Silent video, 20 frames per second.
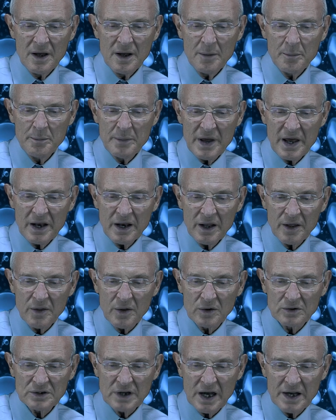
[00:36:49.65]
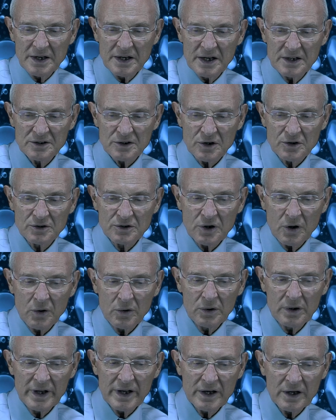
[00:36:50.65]
Many of those ideas are
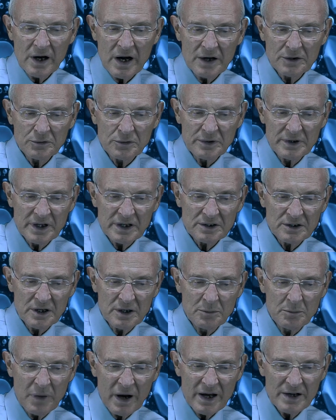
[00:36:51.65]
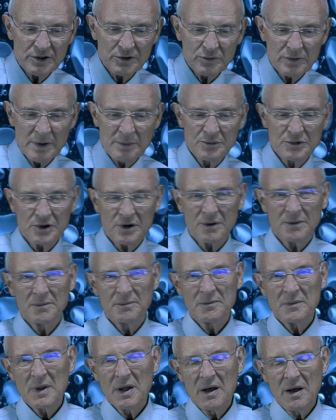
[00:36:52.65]
totally contradicted by Scripture.
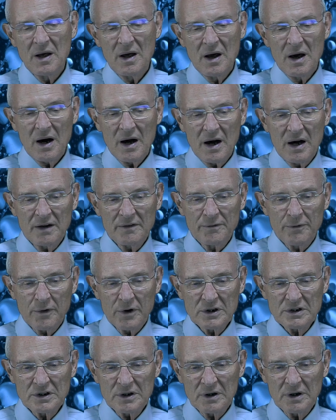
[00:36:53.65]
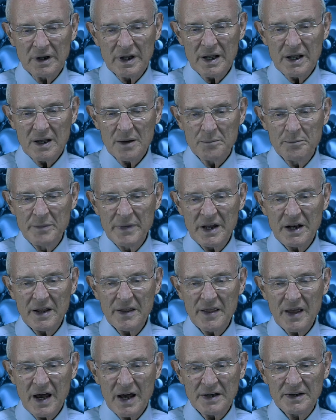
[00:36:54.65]
Unfortunately, many of
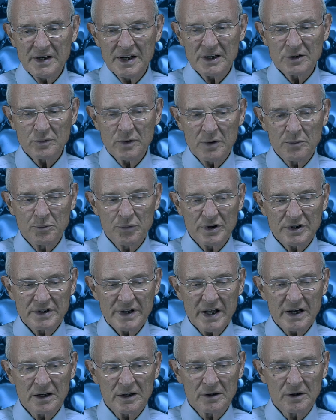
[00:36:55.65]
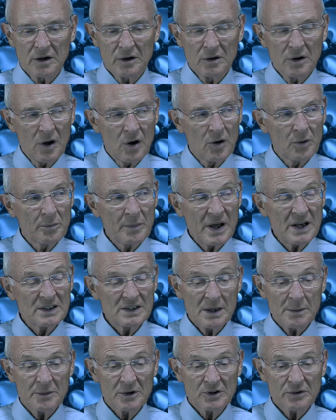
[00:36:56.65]
the ideas when presented alone may
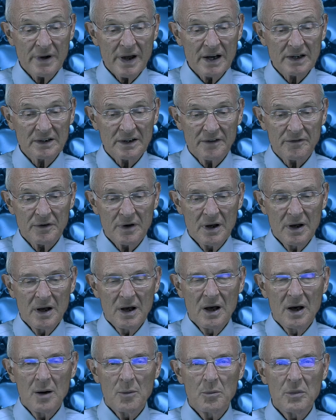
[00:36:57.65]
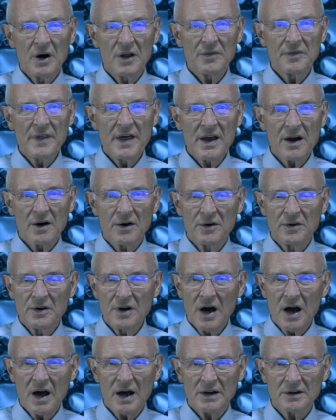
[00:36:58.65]
seem attractive, but they are
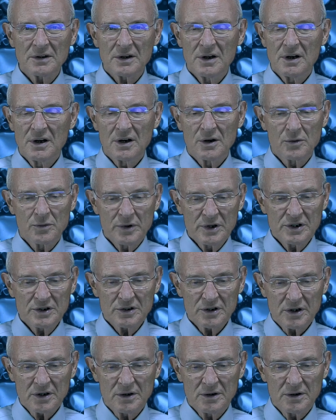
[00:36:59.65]
not Christian.